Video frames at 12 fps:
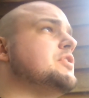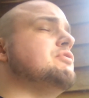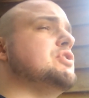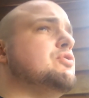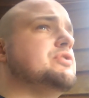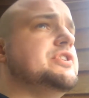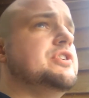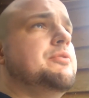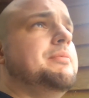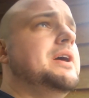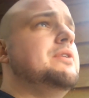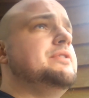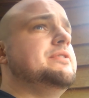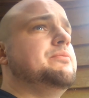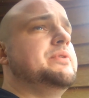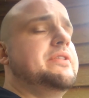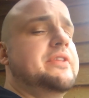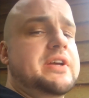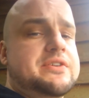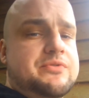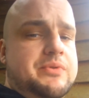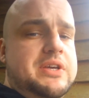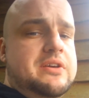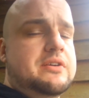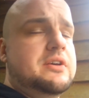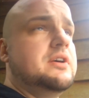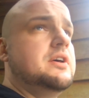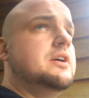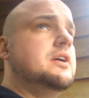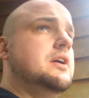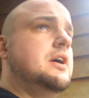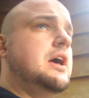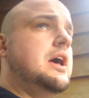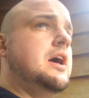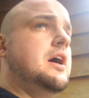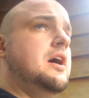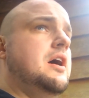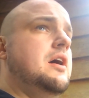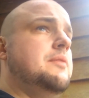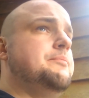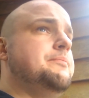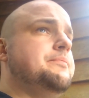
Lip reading: recorded and uploaded within the next week. I